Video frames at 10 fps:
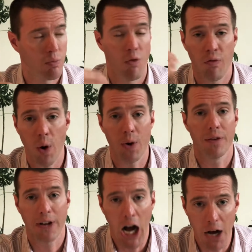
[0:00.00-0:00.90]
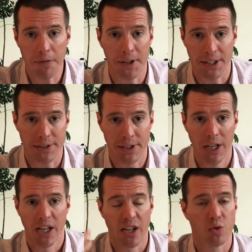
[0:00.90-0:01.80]
vote of confidence
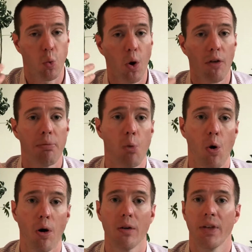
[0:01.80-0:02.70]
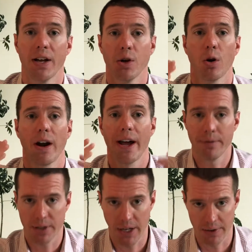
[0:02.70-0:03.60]
is worth more than your
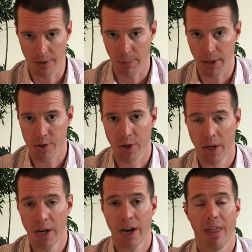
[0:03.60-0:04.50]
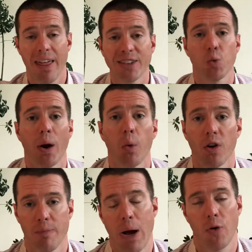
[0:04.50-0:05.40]
advertising pitch. That's why
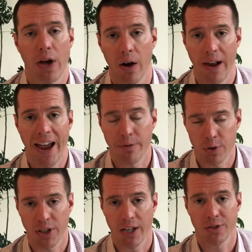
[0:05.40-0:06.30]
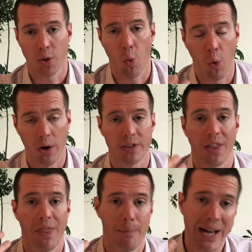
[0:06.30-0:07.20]
word-of-mouth advertising works
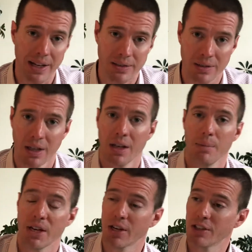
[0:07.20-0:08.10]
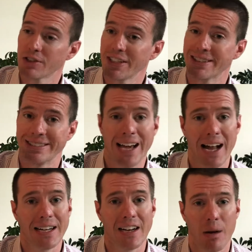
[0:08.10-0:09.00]
the best, because it's
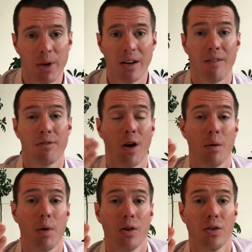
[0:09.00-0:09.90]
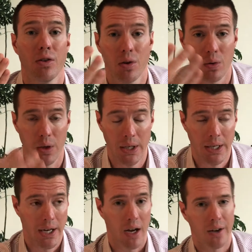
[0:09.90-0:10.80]
not coming from you.
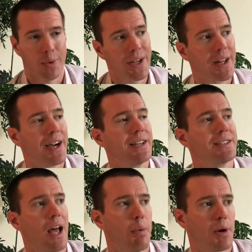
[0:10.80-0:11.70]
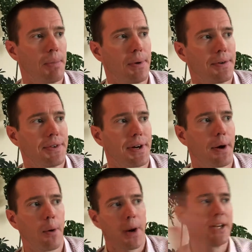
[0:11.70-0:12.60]
I realize Apple Computers did a
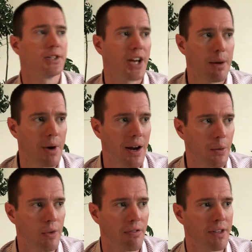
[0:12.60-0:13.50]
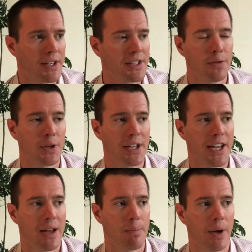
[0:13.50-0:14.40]
great job on it with the Think Differently
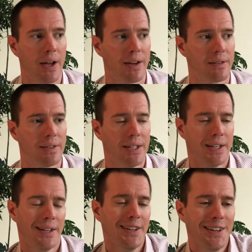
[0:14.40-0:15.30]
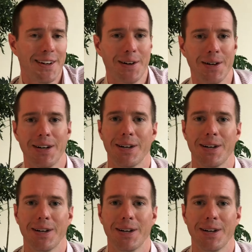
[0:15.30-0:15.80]
campaign, and you know,